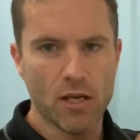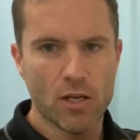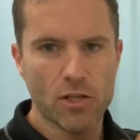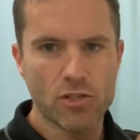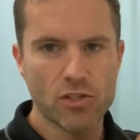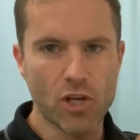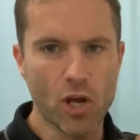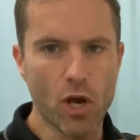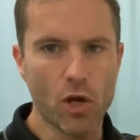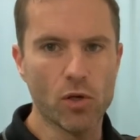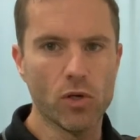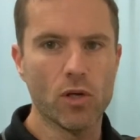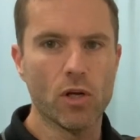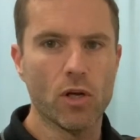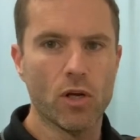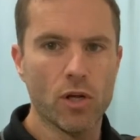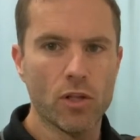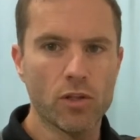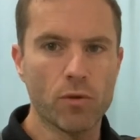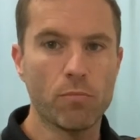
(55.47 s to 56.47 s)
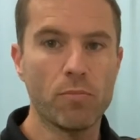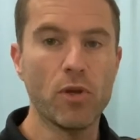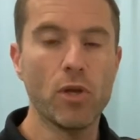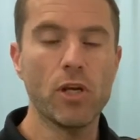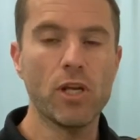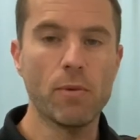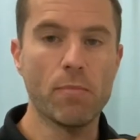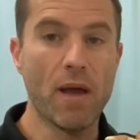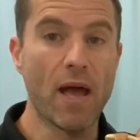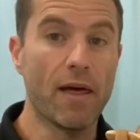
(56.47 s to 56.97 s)
So the
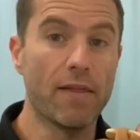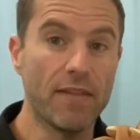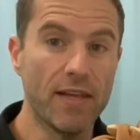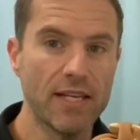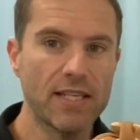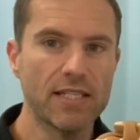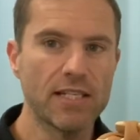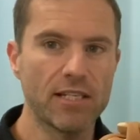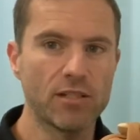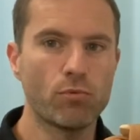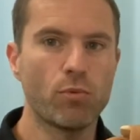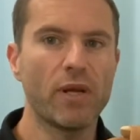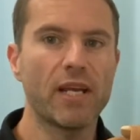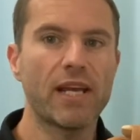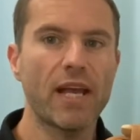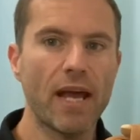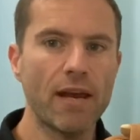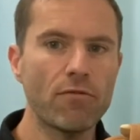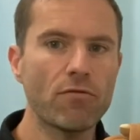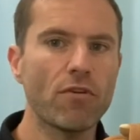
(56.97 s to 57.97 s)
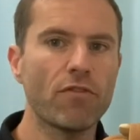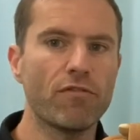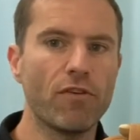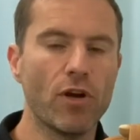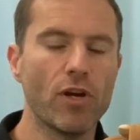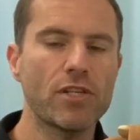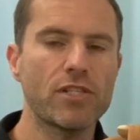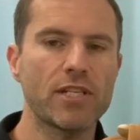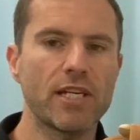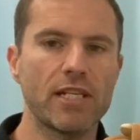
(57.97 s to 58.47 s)
beauty about this is we can
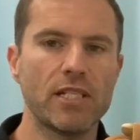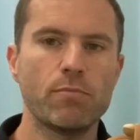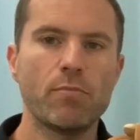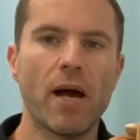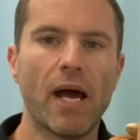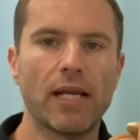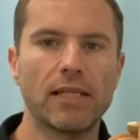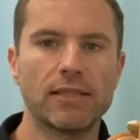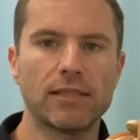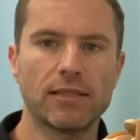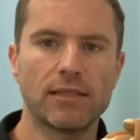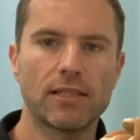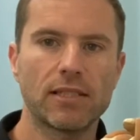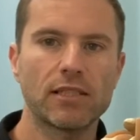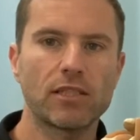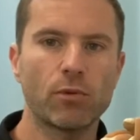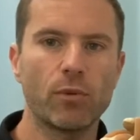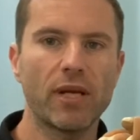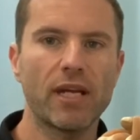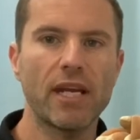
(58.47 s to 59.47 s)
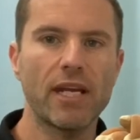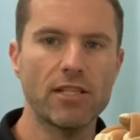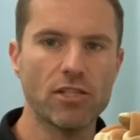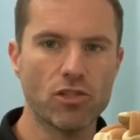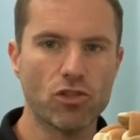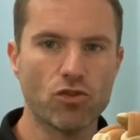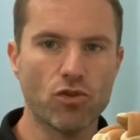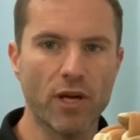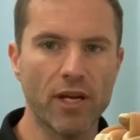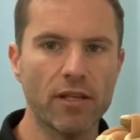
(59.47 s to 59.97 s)
reverse these patterns. So we can
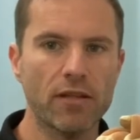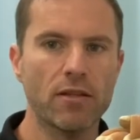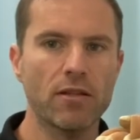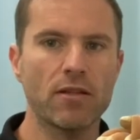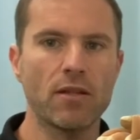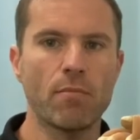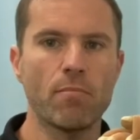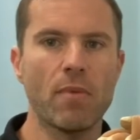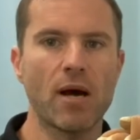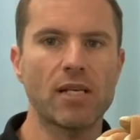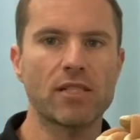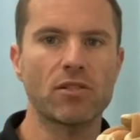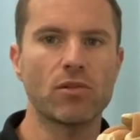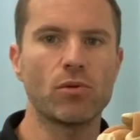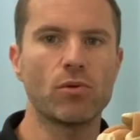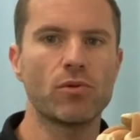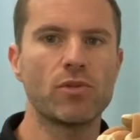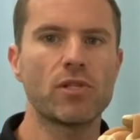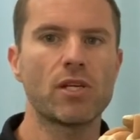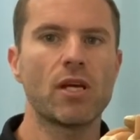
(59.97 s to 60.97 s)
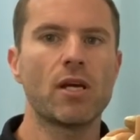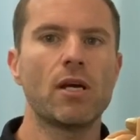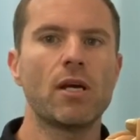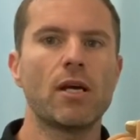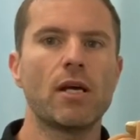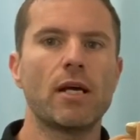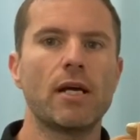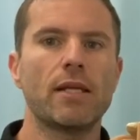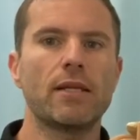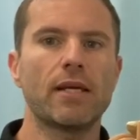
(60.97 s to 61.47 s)
strengthen the muscles
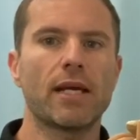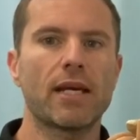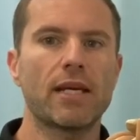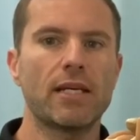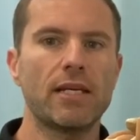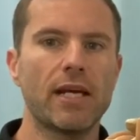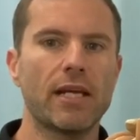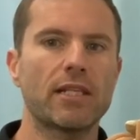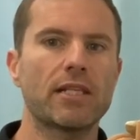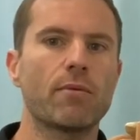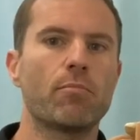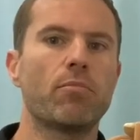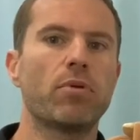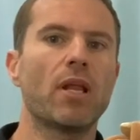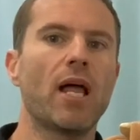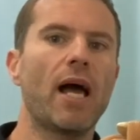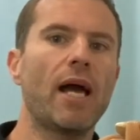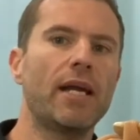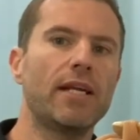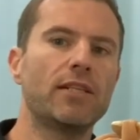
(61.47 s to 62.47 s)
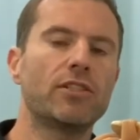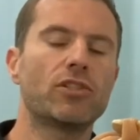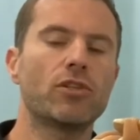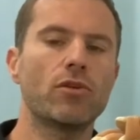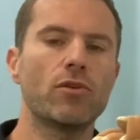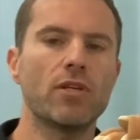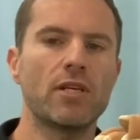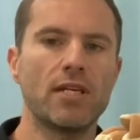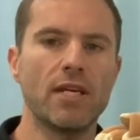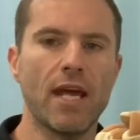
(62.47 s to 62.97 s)
that connect the blade to
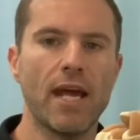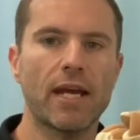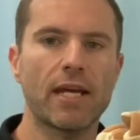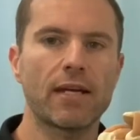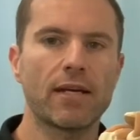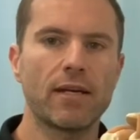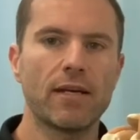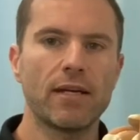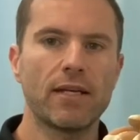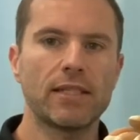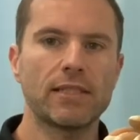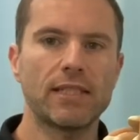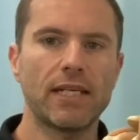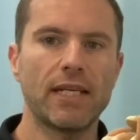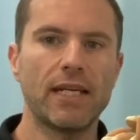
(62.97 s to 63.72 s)
the neck to